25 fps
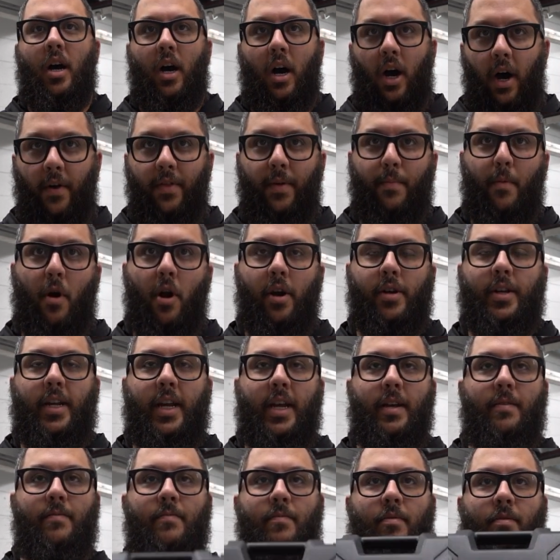on the
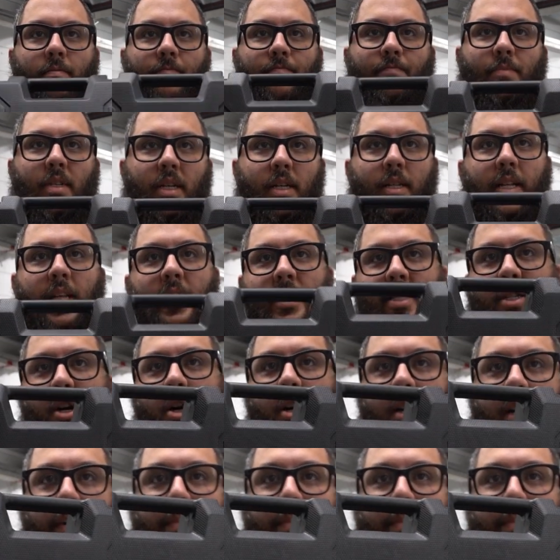market. Let's talk